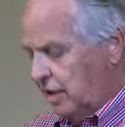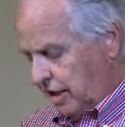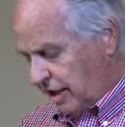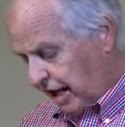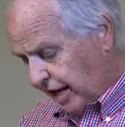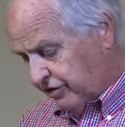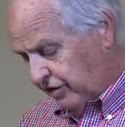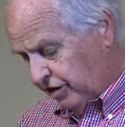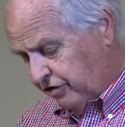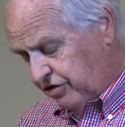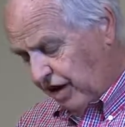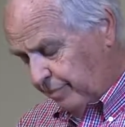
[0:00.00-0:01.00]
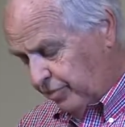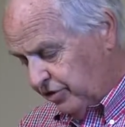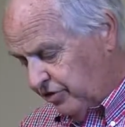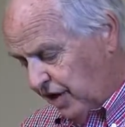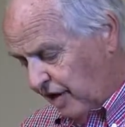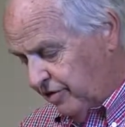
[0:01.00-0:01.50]
In Exodus chapter
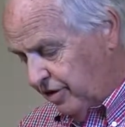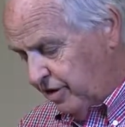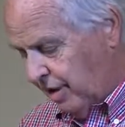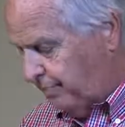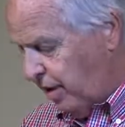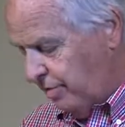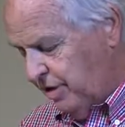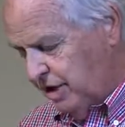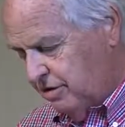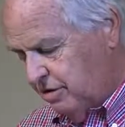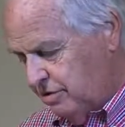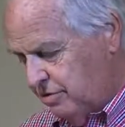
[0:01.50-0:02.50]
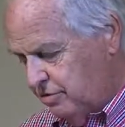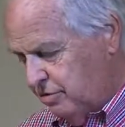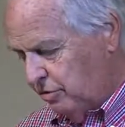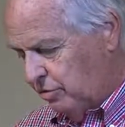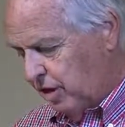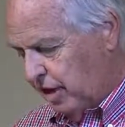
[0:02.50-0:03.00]
7, in
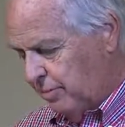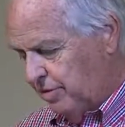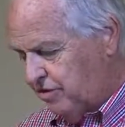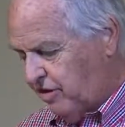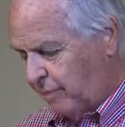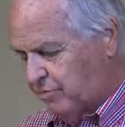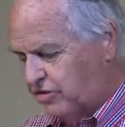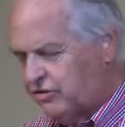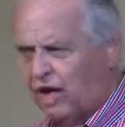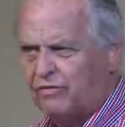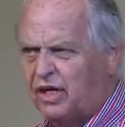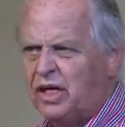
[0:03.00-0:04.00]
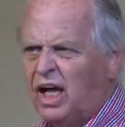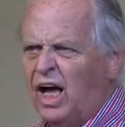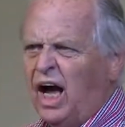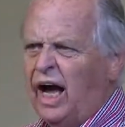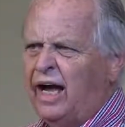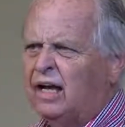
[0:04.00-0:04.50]
Deuteronomy chapter 7,
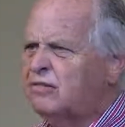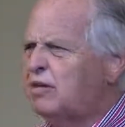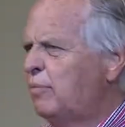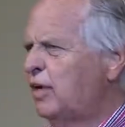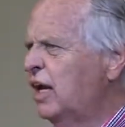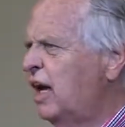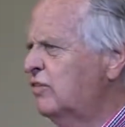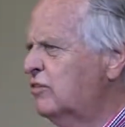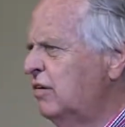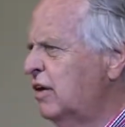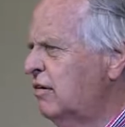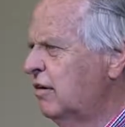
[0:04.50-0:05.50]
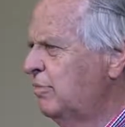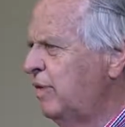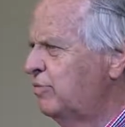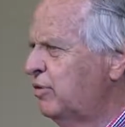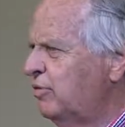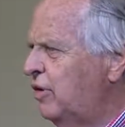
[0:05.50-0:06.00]
I had trouble last week, you
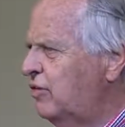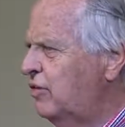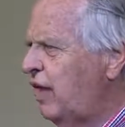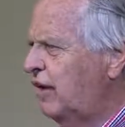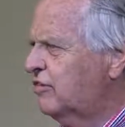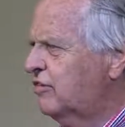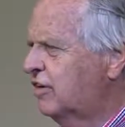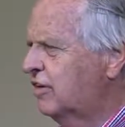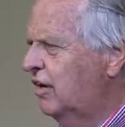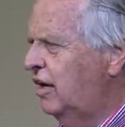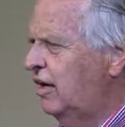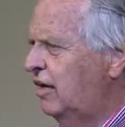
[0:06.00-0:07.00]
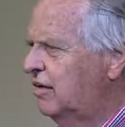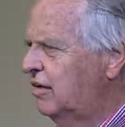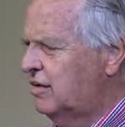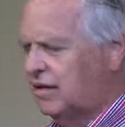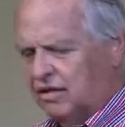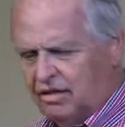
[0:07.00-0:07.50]
remember, with Esther
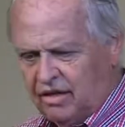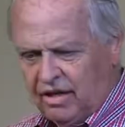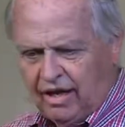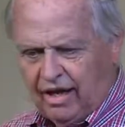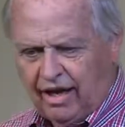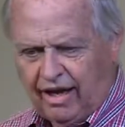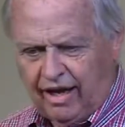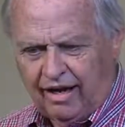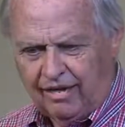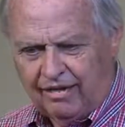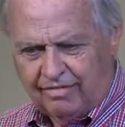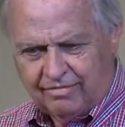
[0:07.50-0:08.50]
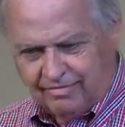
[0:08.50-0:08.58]
and